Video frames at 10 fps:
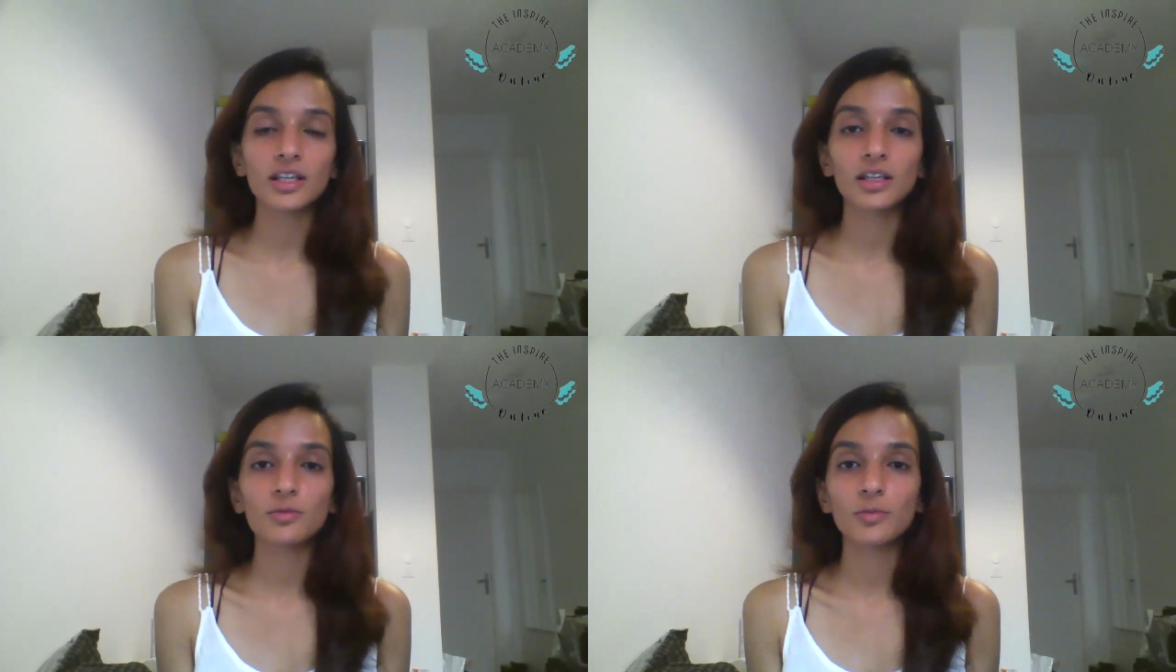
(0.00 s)

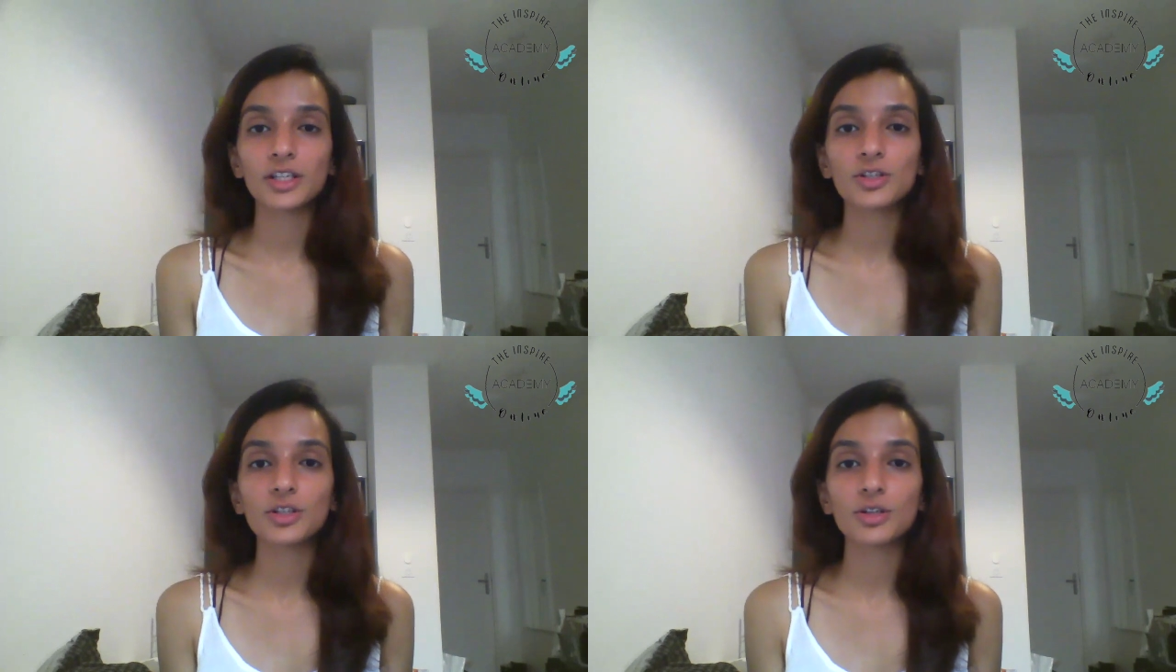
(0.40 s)
in
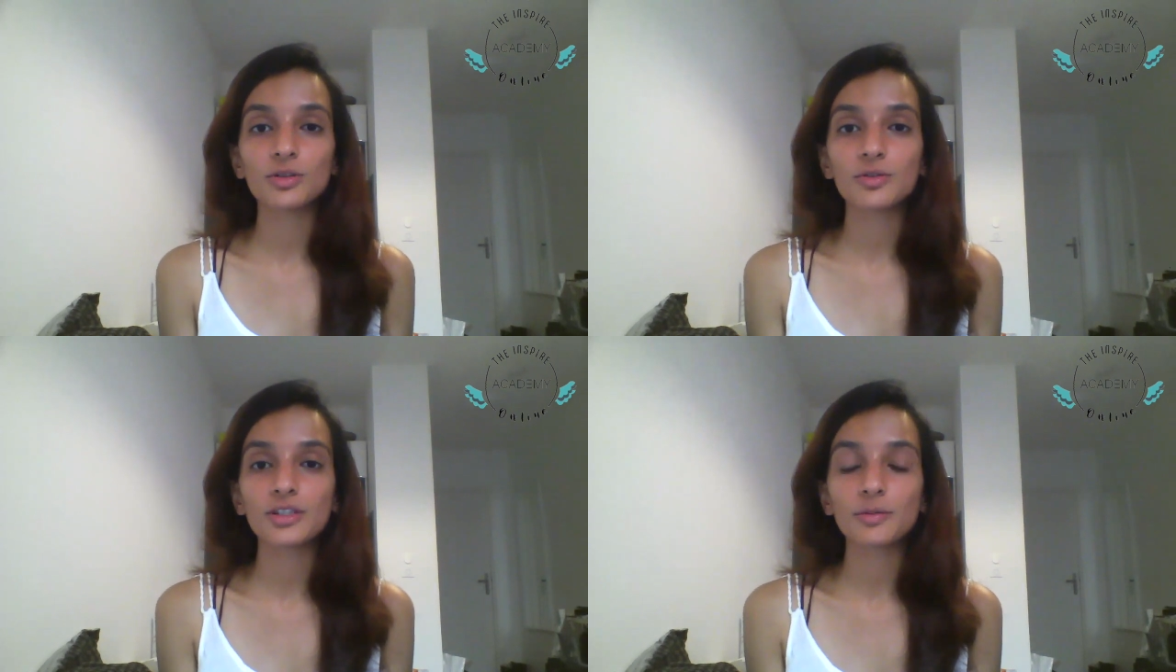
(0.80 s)
which you
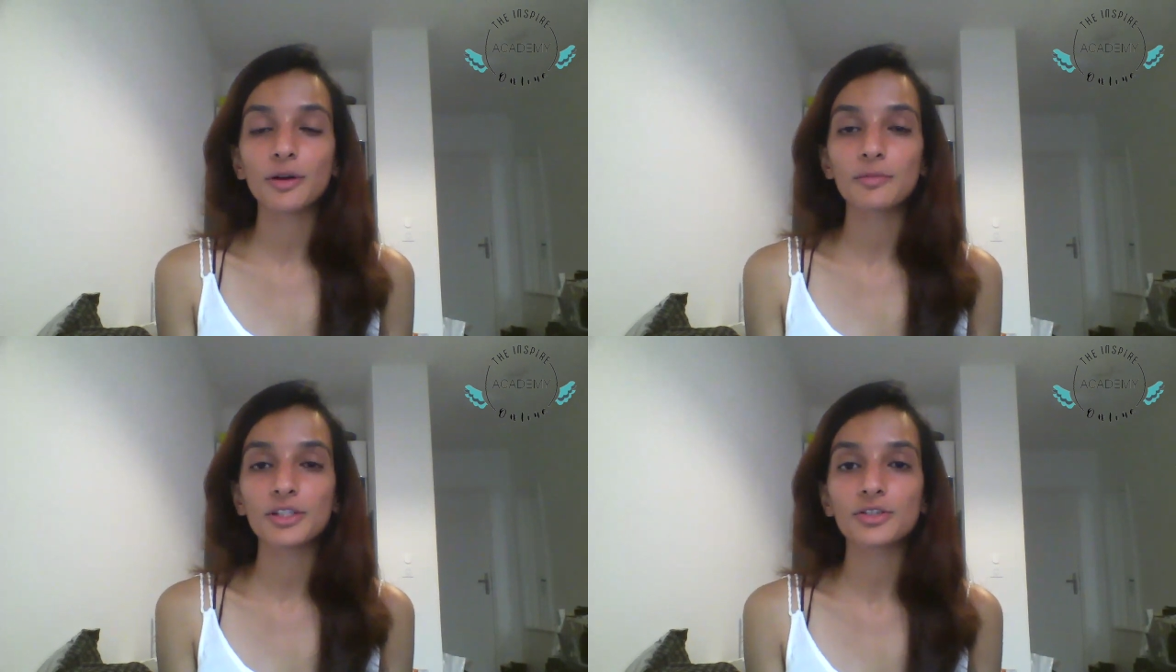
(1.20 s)
use the
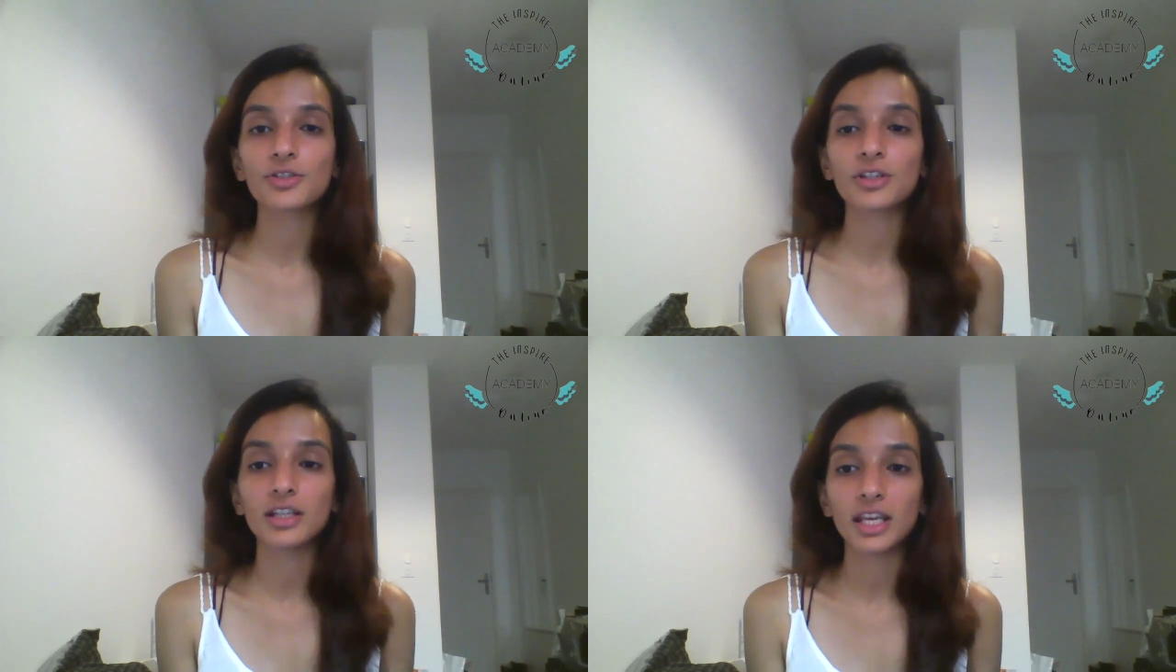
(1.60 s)

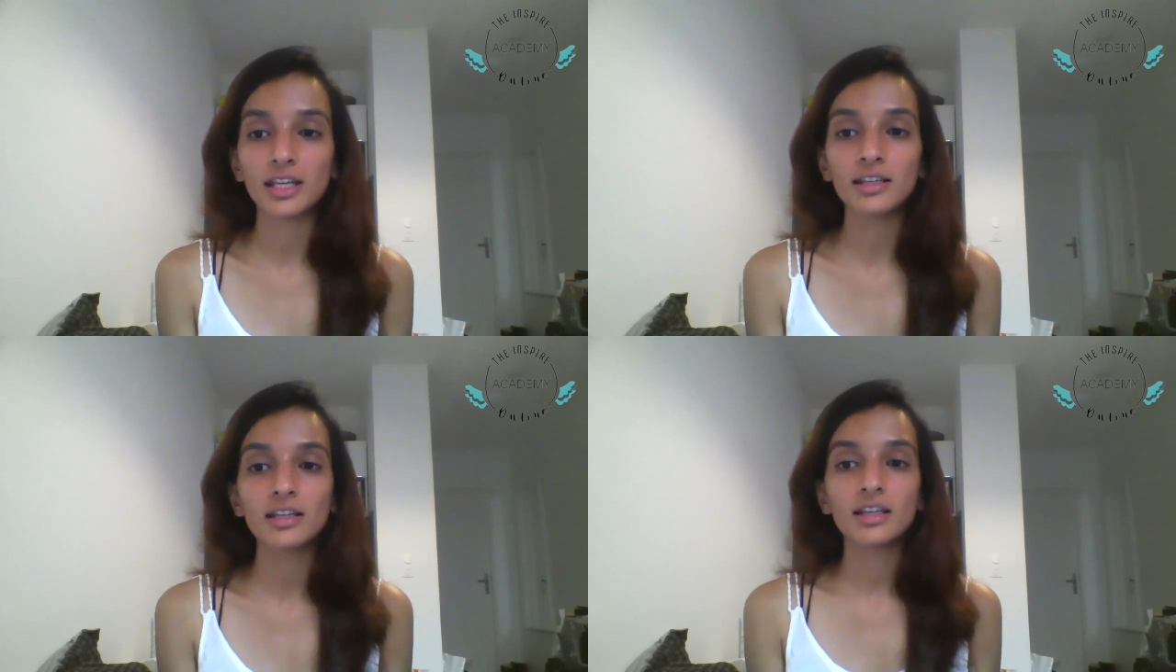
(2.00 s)
preposition
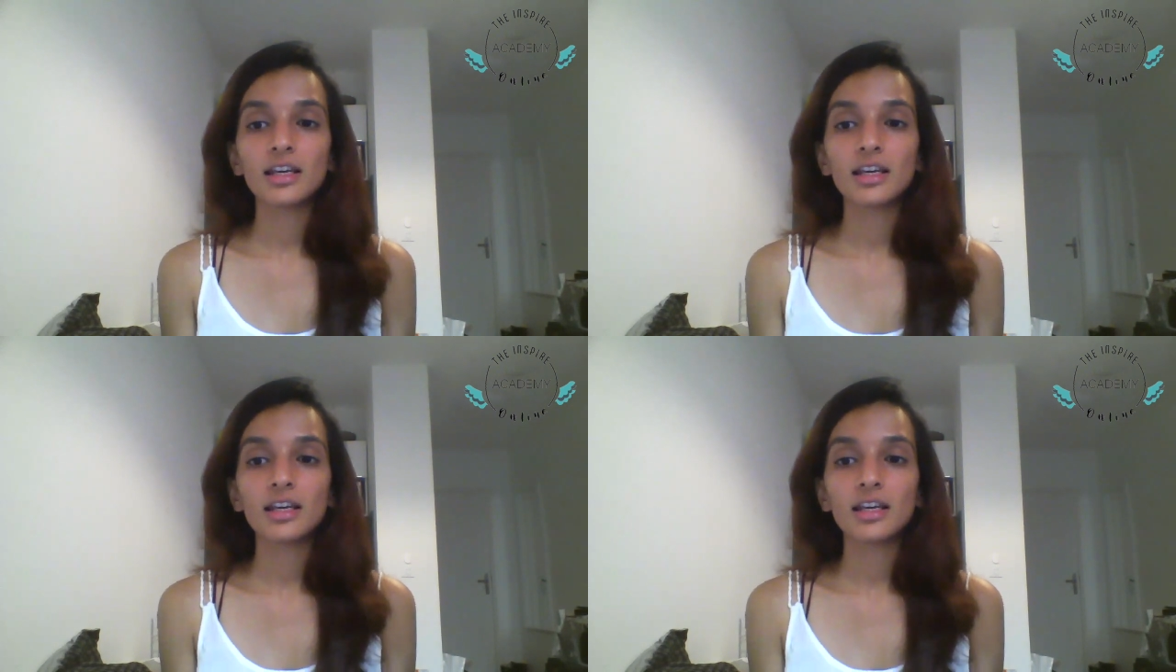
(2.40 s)
in